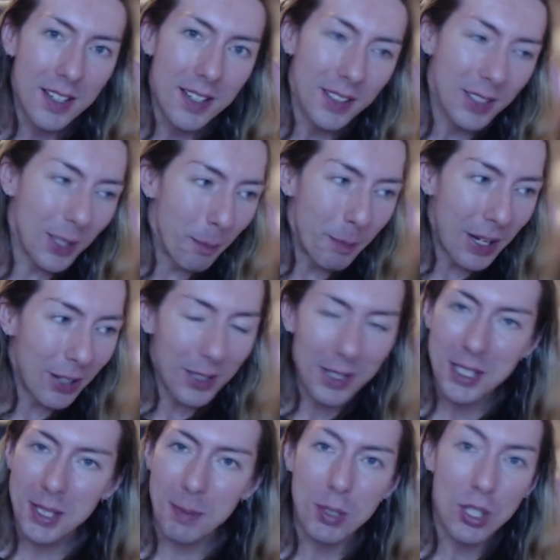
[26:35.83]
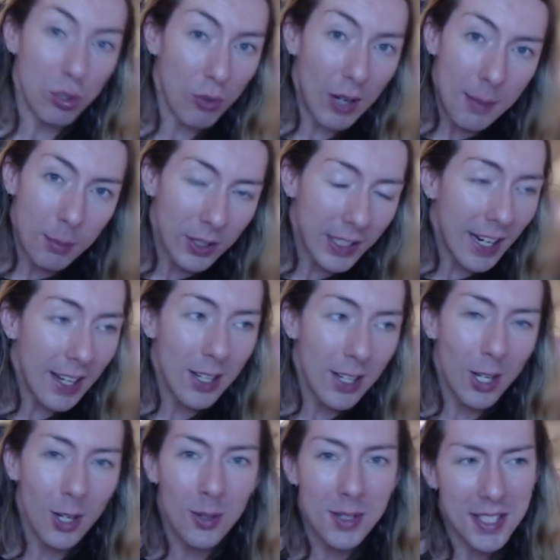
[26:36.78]
comparing subscriber
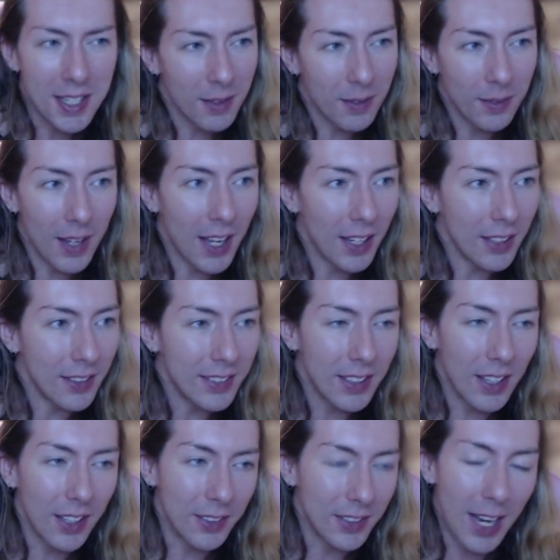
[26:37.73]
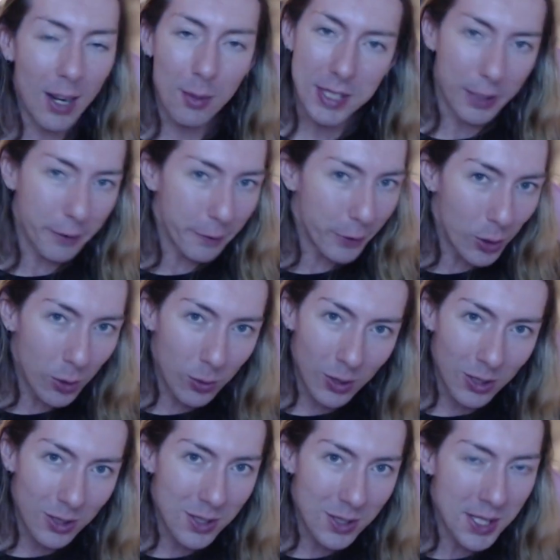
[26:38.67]
counts and and and counting
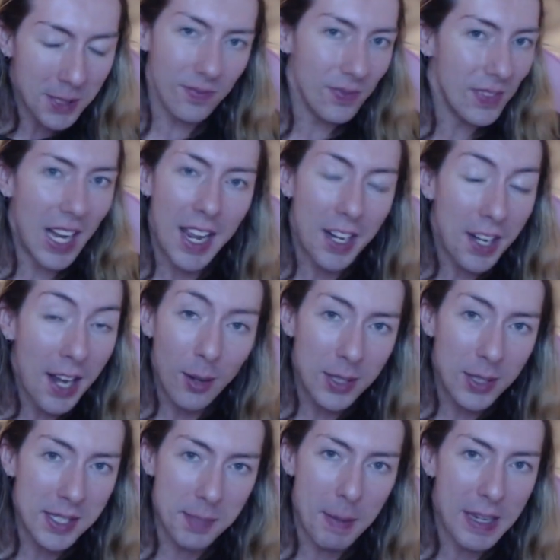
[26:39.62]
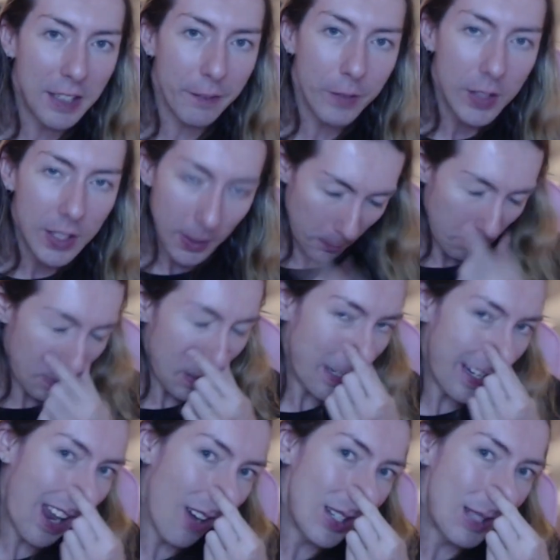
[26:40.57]
viewers, and now he's making
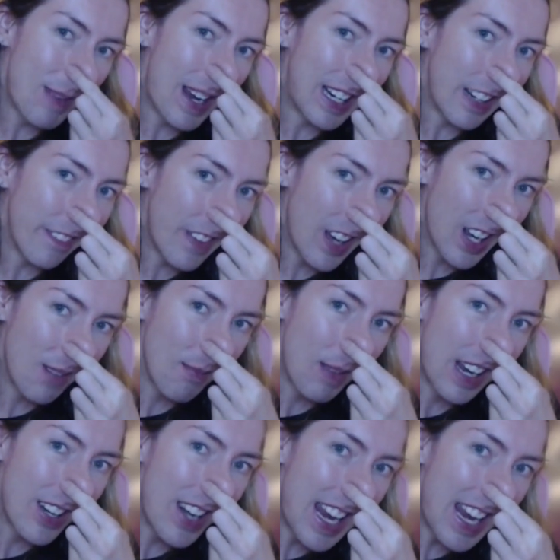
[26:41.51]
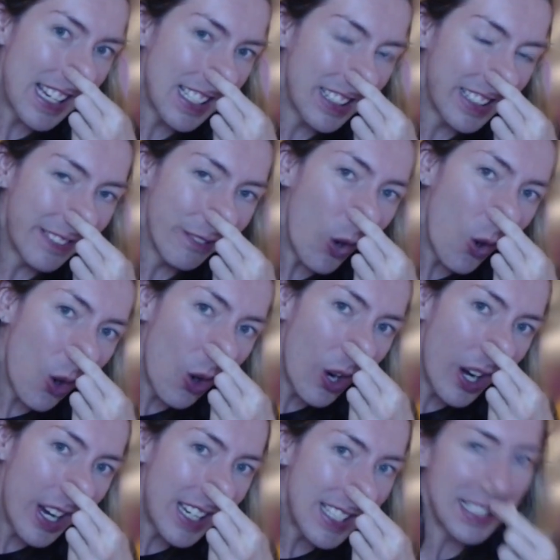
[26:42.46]
now he's making fun of my nasally
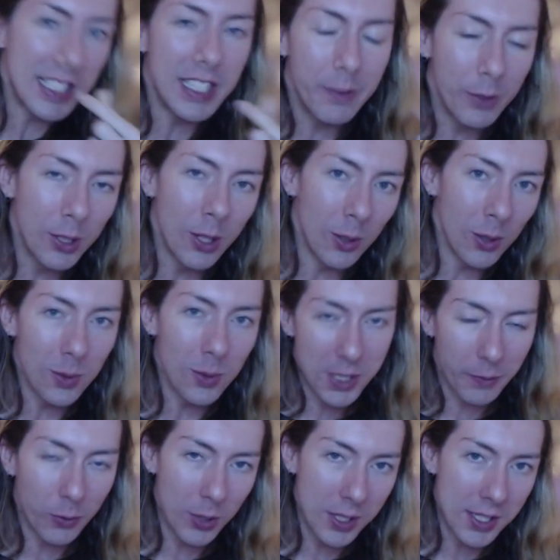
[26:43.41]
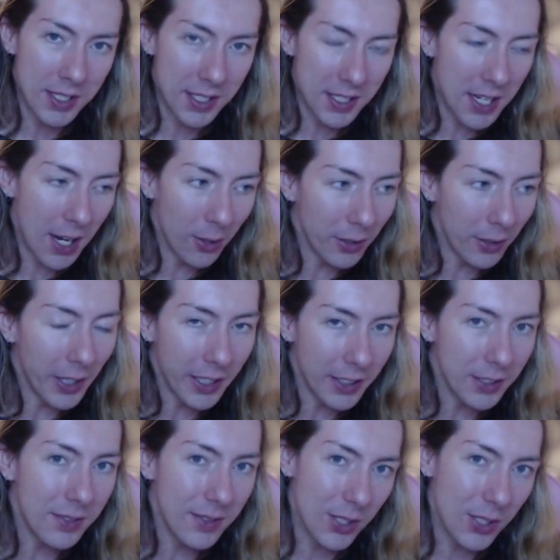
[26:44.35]
voice, even though it was a voice to sound
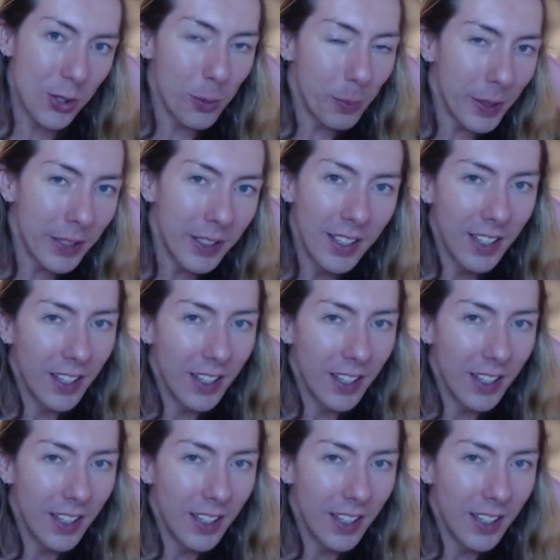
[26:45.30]
like stupid.